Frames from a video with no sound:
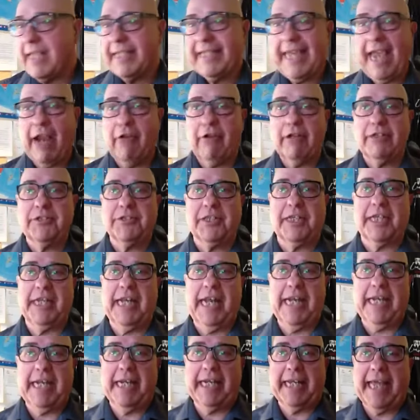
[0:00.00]
CARIS, the
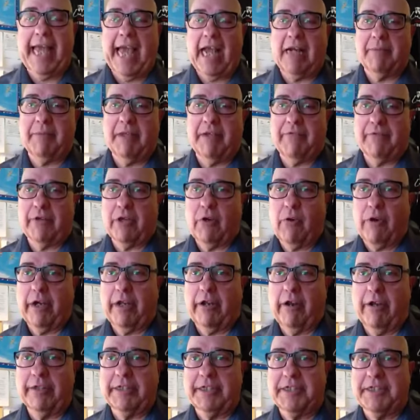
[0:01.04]
Canadian Academy of
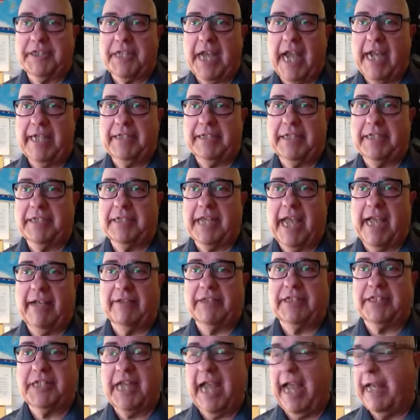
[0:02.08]
Recording Arts and Sciences,
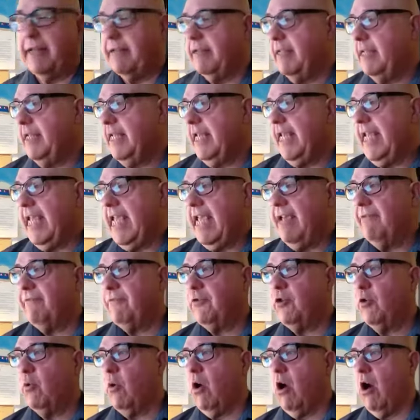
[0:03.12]
has said, if
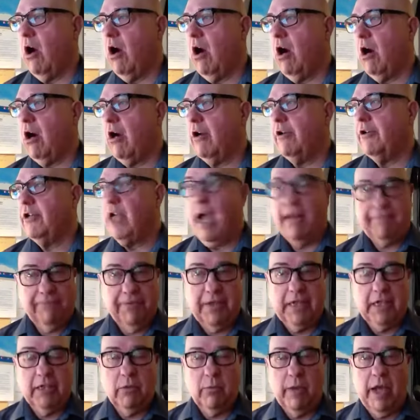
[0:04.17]
you are not
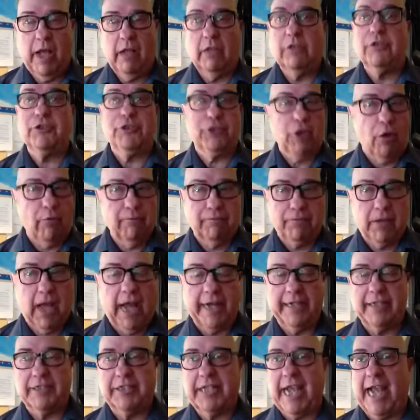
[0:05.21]
feeling well, don't
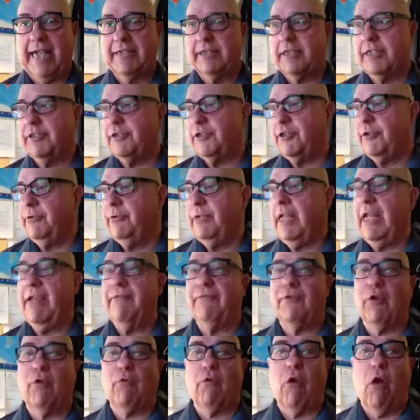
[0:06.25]
fly to Saskatoon.
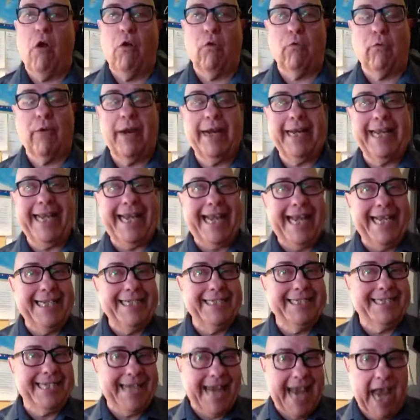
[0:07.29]
If you're already
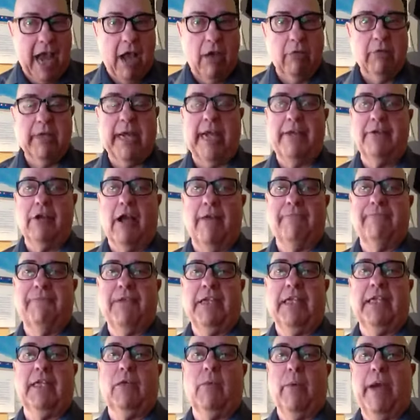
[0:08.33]
in town and not
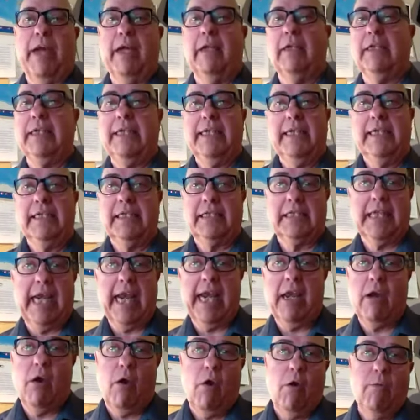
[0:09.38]
feeling well,
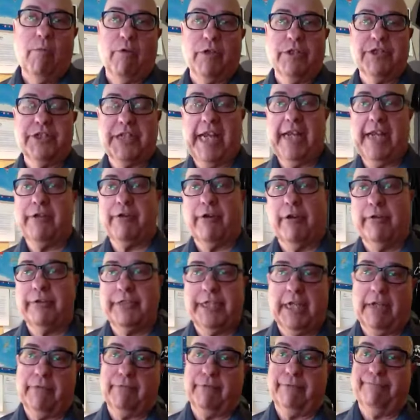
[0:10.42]
stay home or stay in your
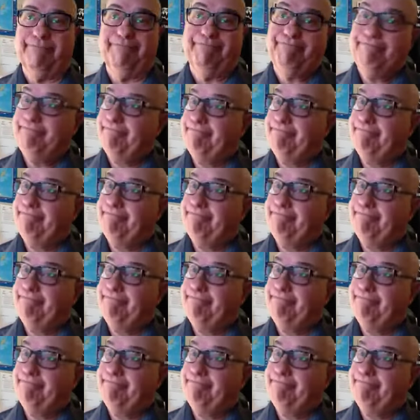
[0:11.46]
hotel room.